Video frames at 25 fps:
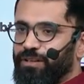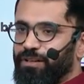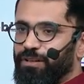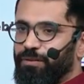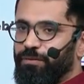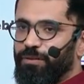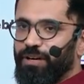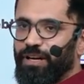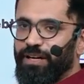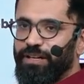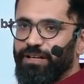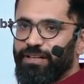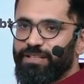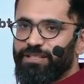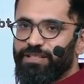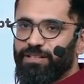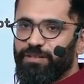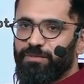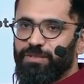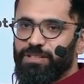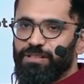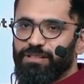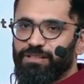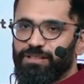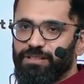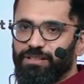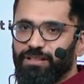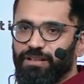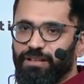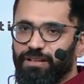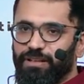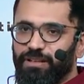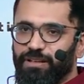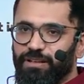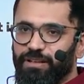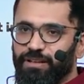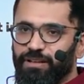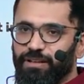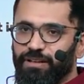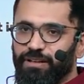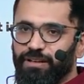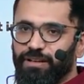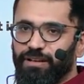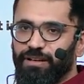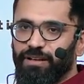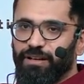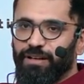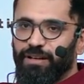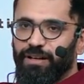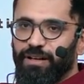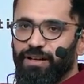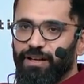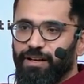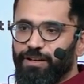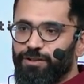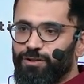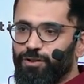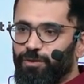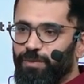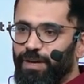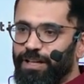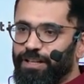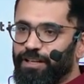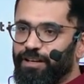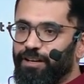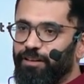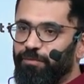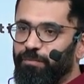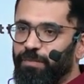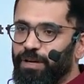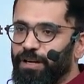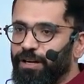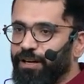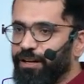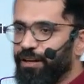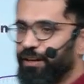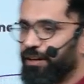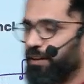What are treasury bills? Issued by the government.